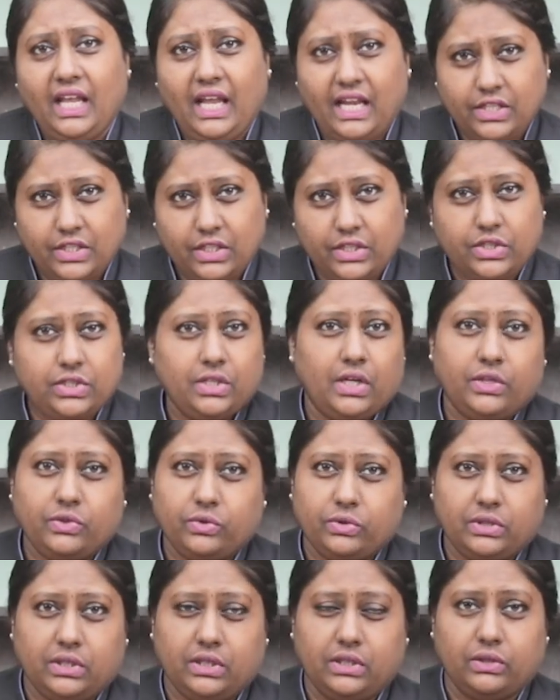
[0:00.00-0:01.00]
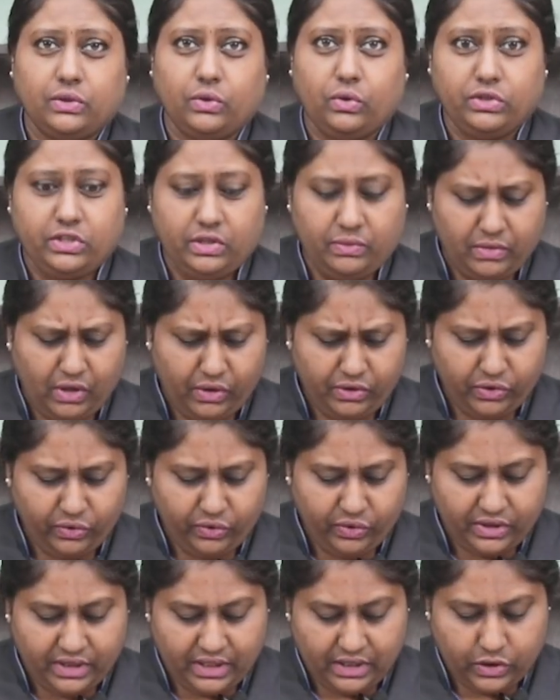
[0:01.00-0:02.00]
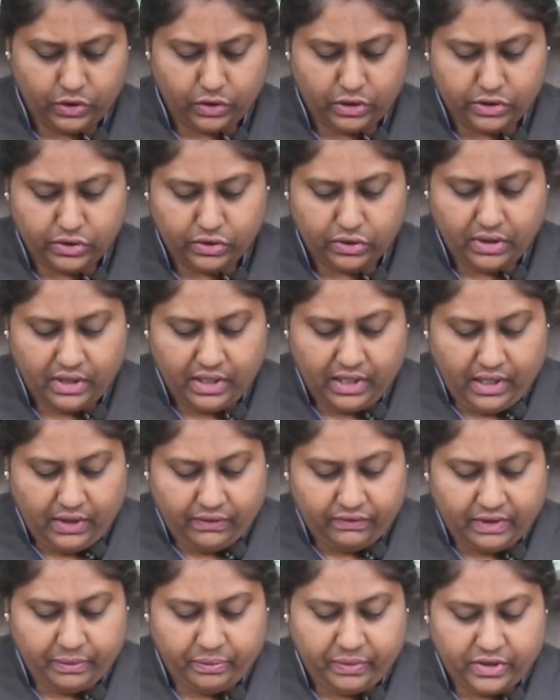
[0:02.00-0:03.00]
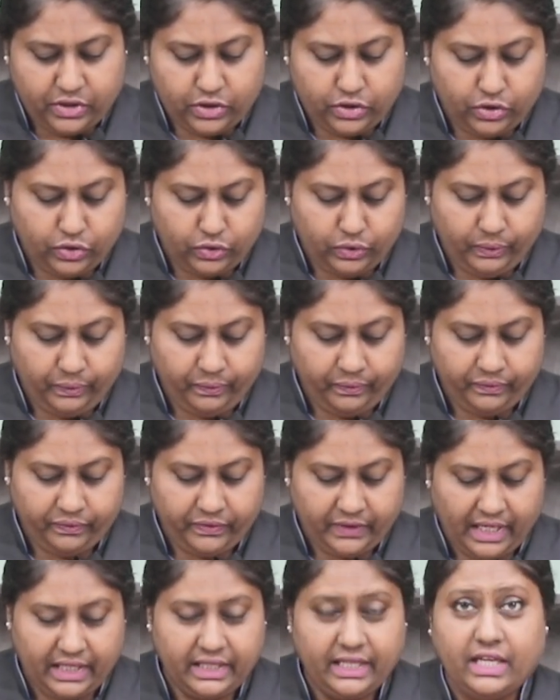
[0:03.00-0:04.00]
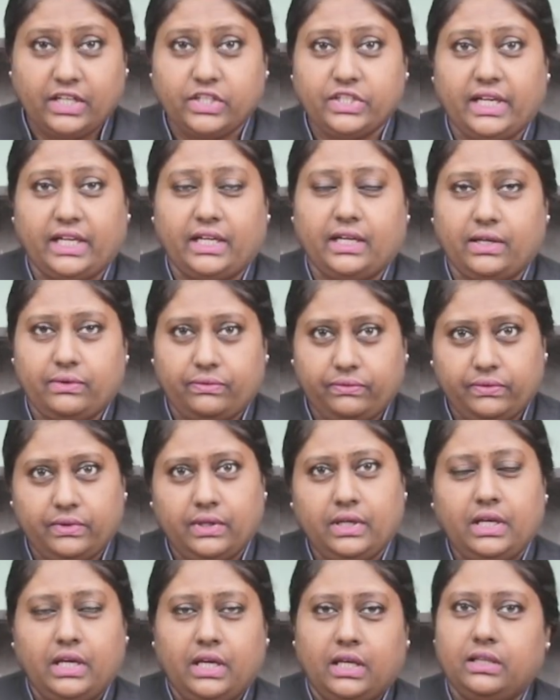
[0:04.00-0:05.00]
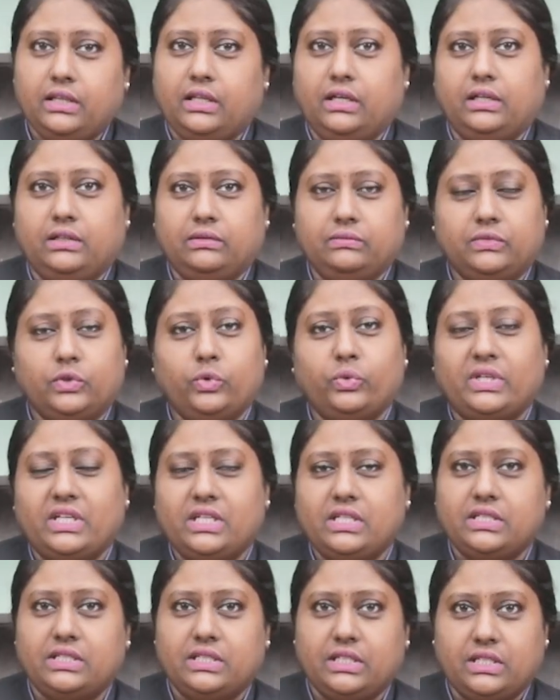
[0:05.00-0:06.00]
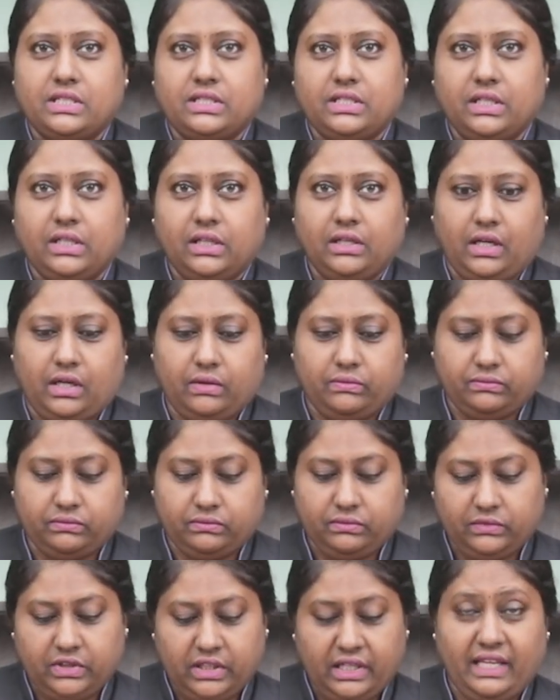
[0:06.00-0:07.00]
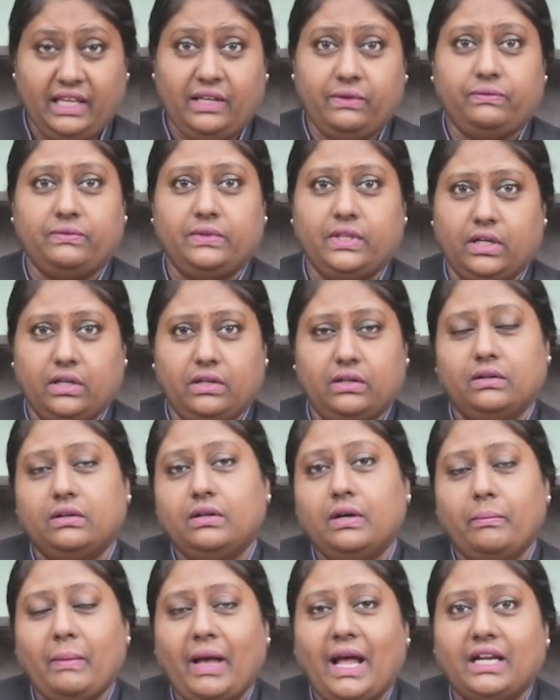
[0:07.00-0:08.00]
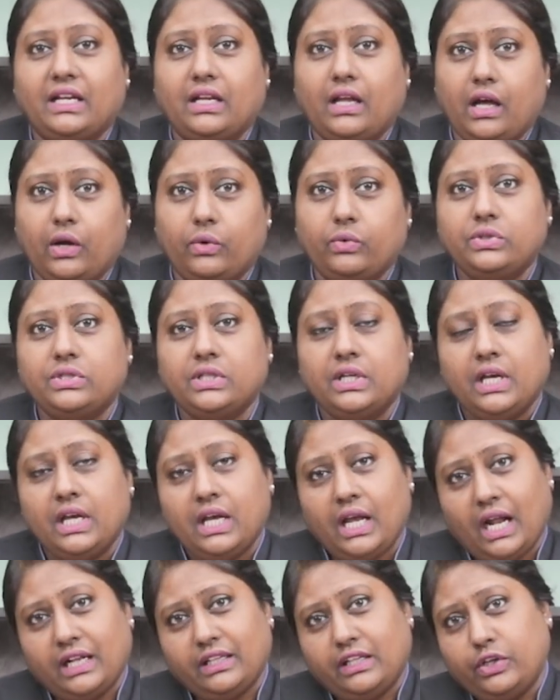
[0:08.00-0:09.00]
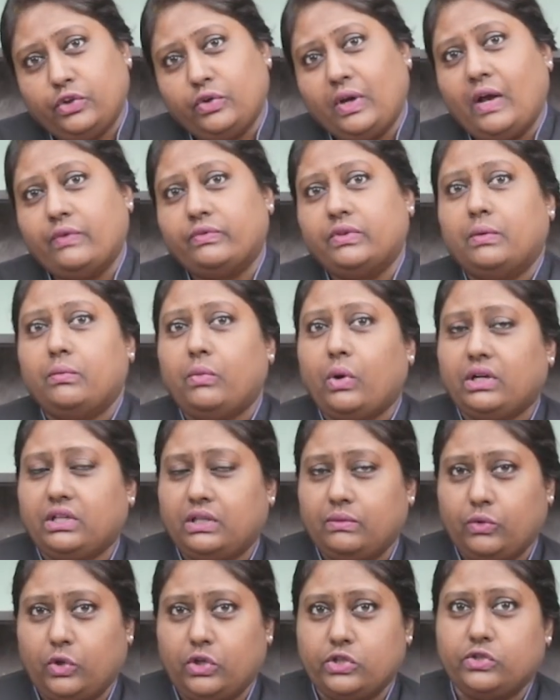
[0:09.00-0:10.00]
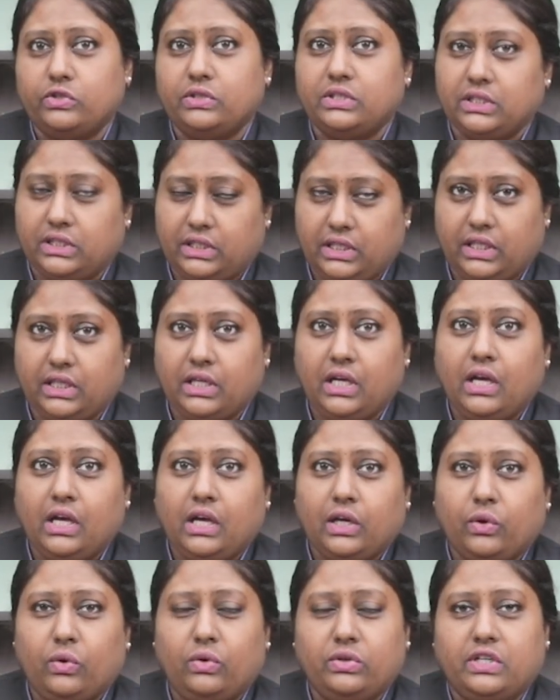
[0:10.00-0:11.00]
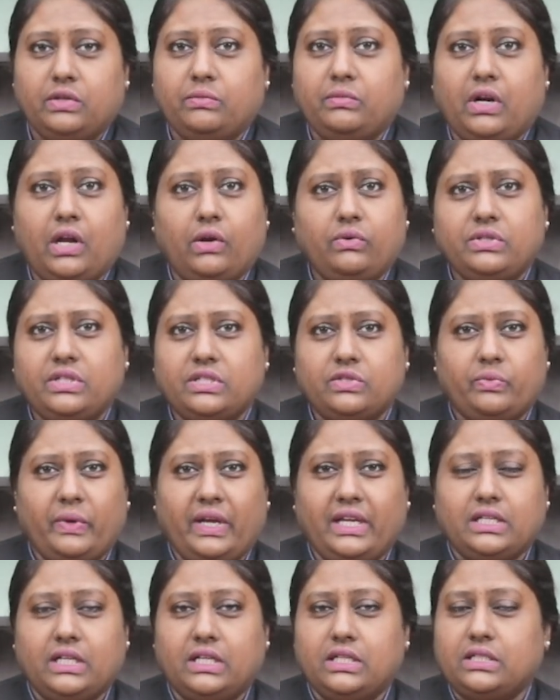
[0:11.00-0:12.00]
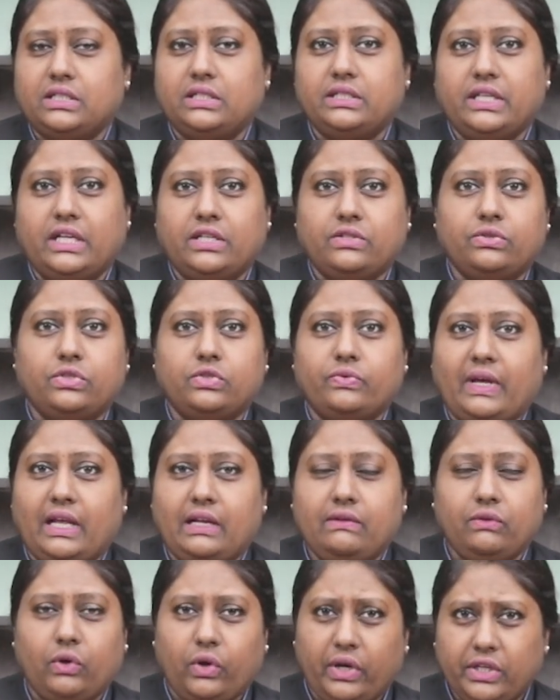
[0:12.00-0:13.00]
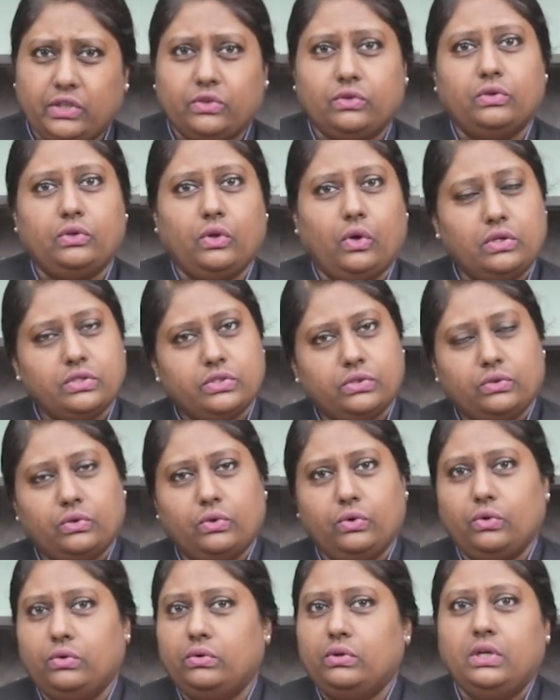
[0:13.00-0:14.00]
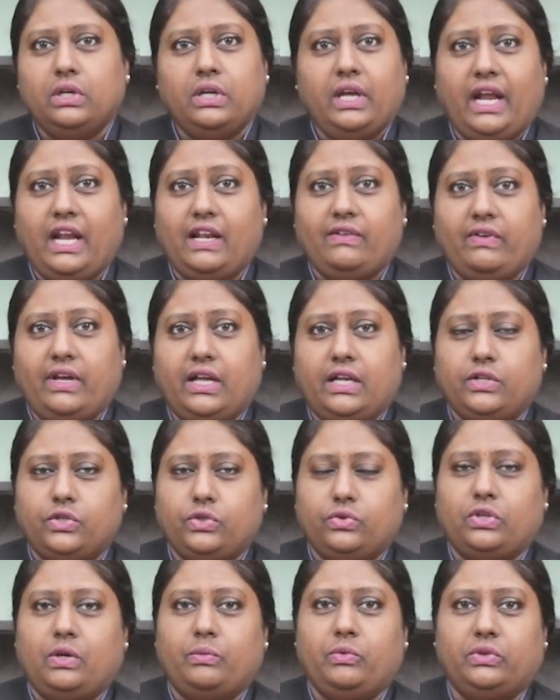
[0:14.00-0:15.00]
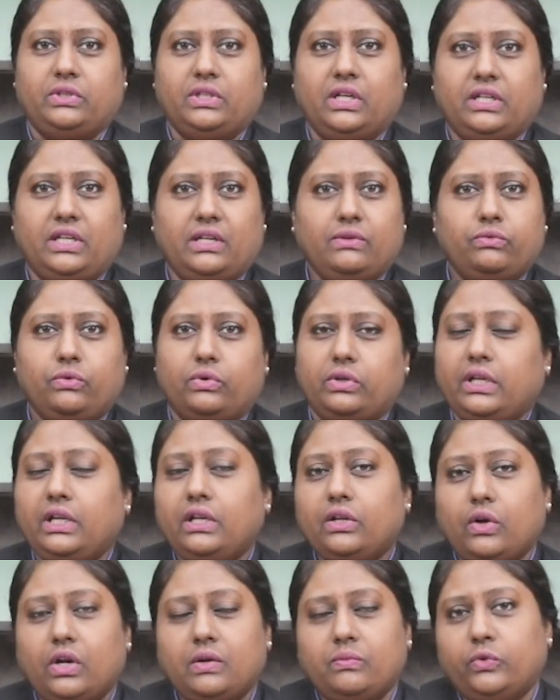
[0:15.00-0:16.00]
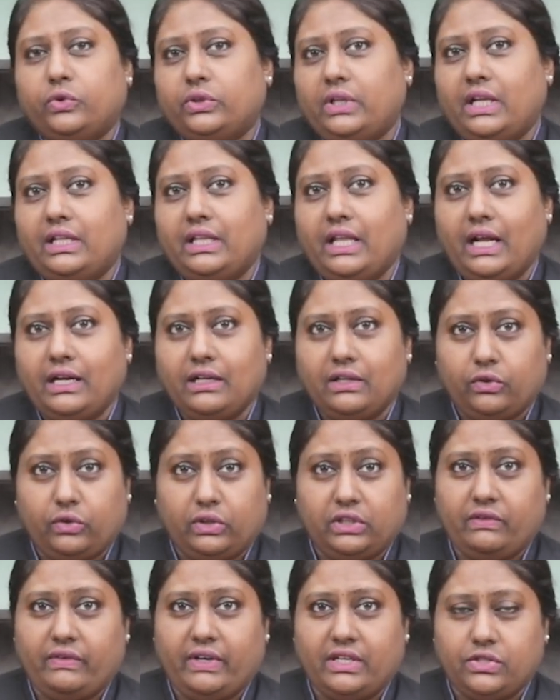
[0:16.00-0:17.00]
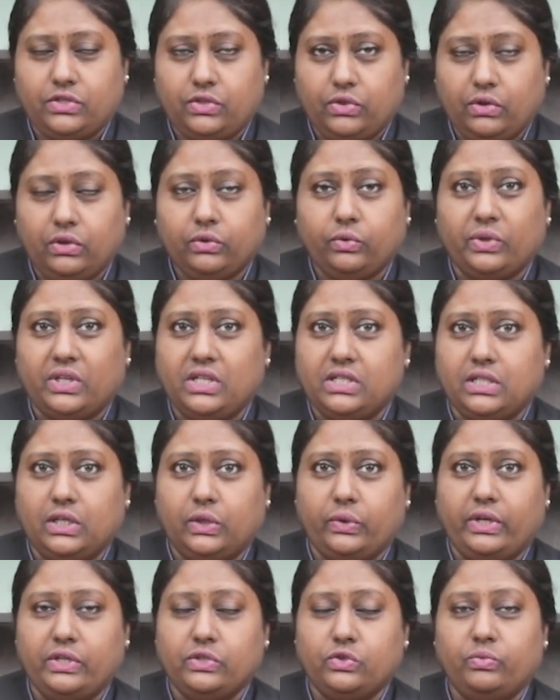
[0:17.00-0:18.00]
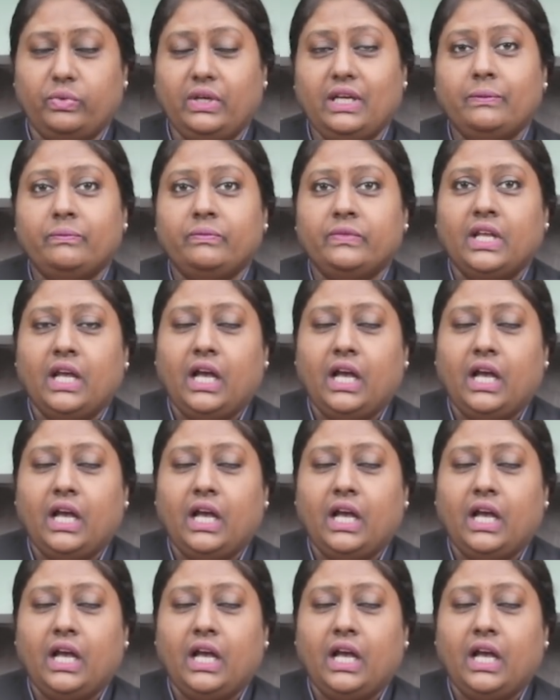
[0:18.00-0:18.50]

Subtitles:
edges to turn golden brown. You could just also flip it through and then check if the cookies just leave the mat out, and then you have the bottom also turning golden brown. Just wait until 10 to 12, or it could also go anywhere to about 13-14, not more than that, or otherwise your cookies are going to be